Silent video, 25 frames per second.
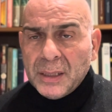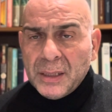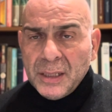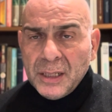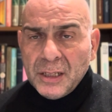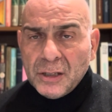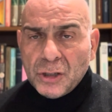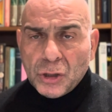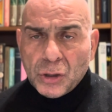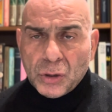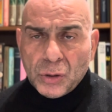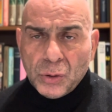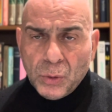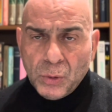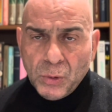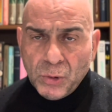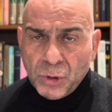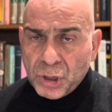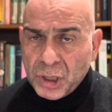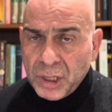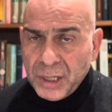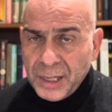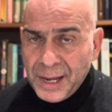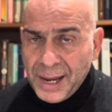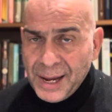is
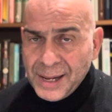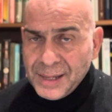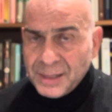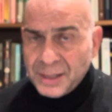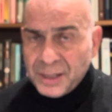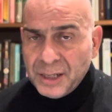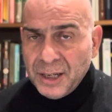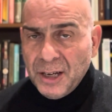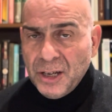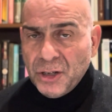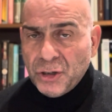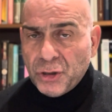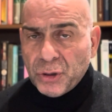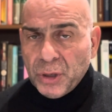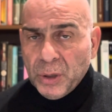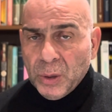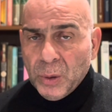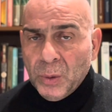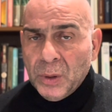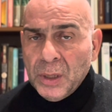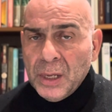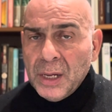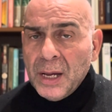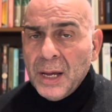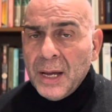staunchly anti-Israel,
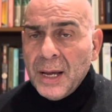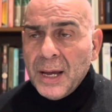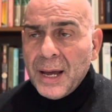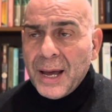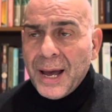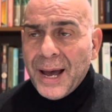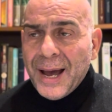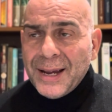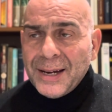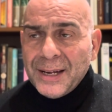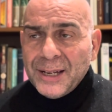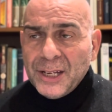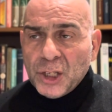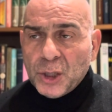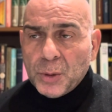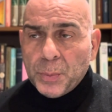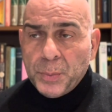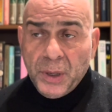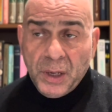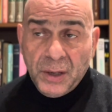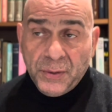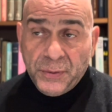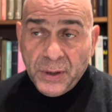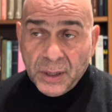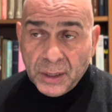and he's
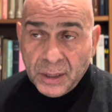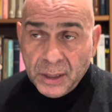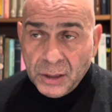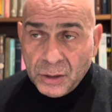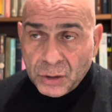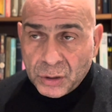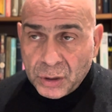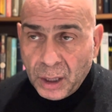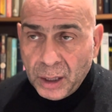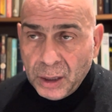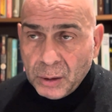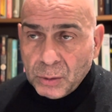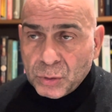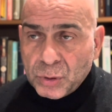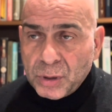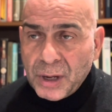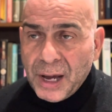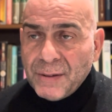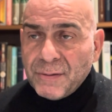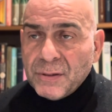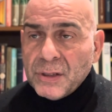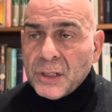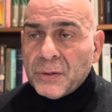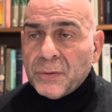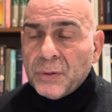perfectly entitled to have
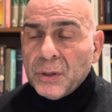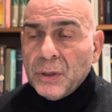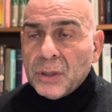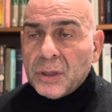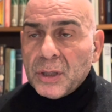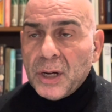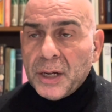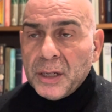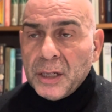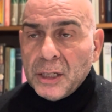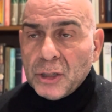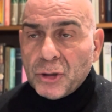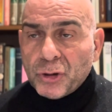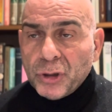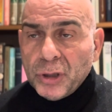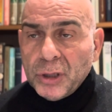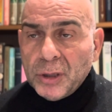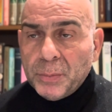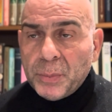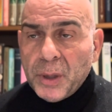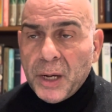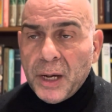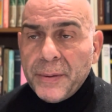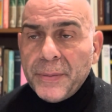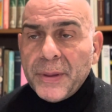his views on Israel,
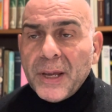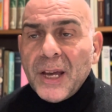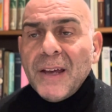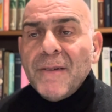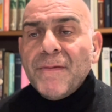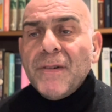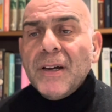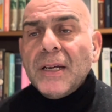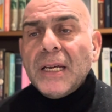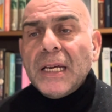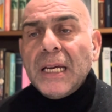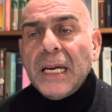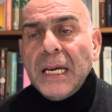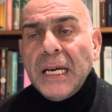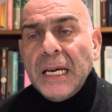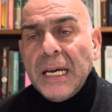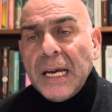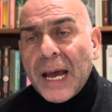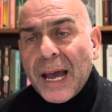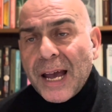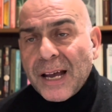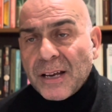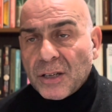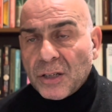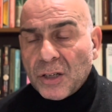but even he
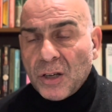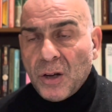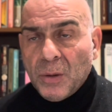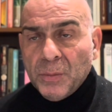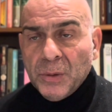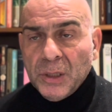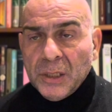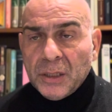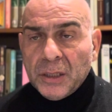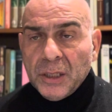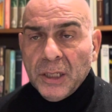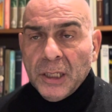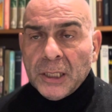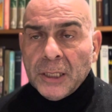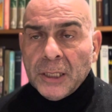has commented